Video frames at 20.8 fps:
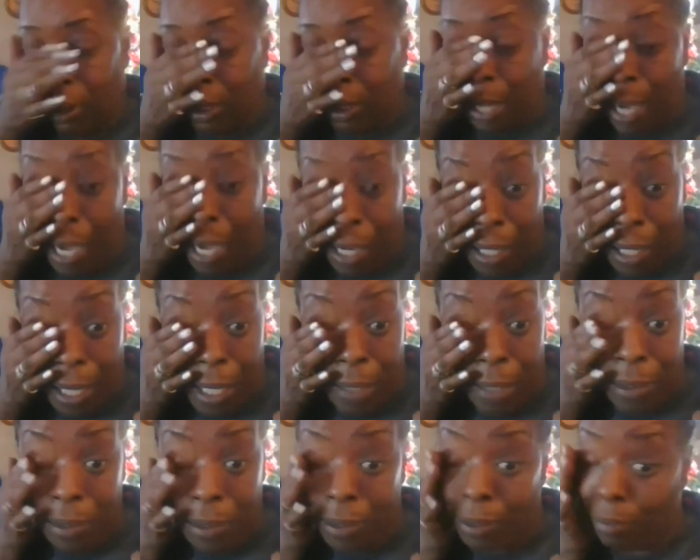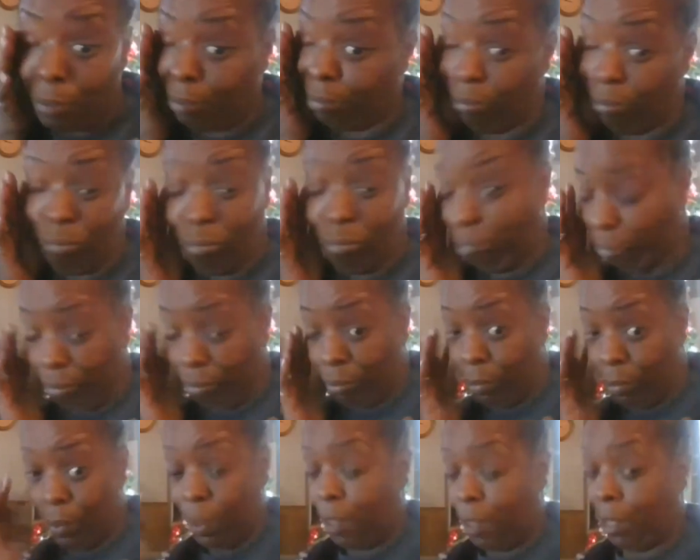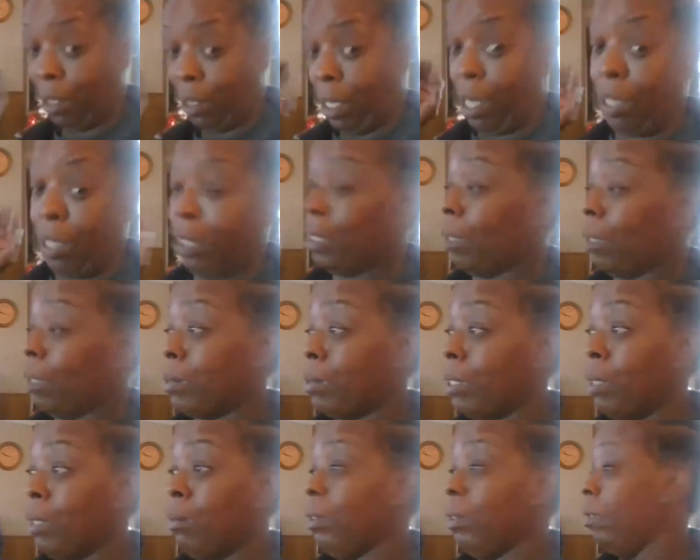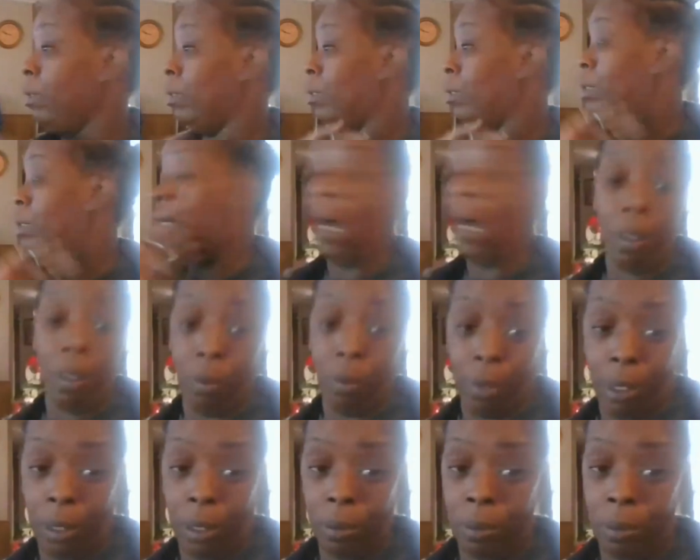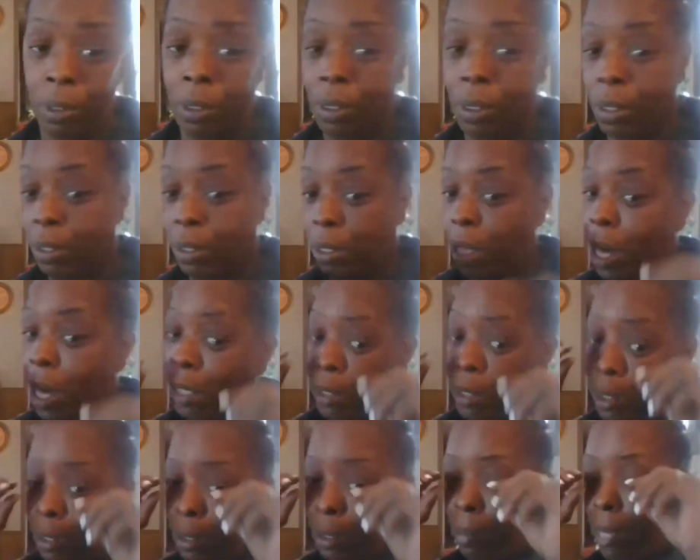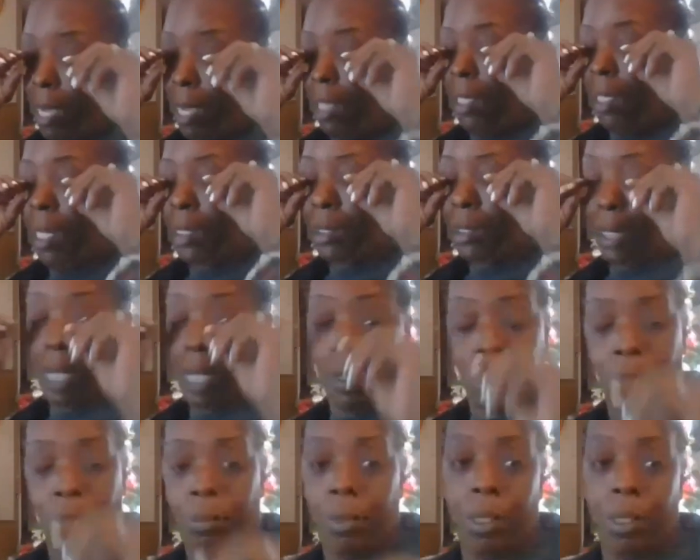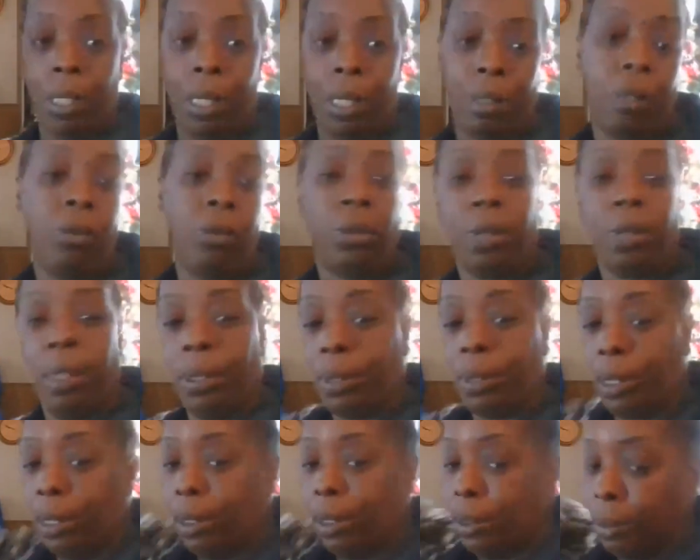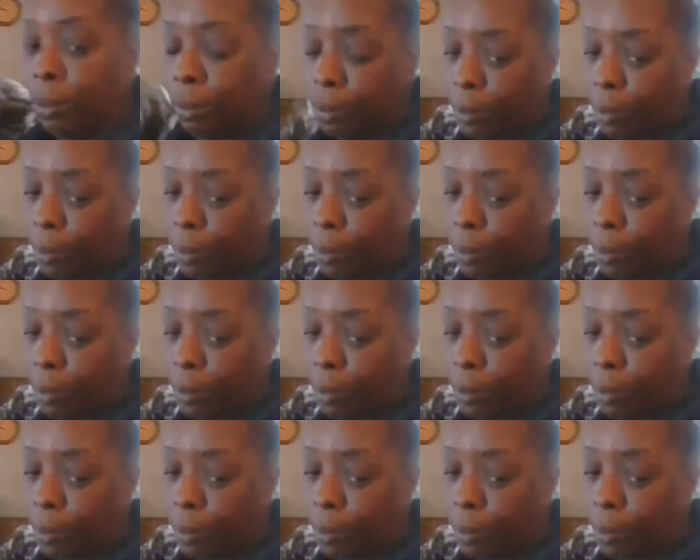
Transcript: And eyelashes, mm-mm. God didn't give them to me. I don't need them. So I took them eyelashes and I threw them in the doggone trash can.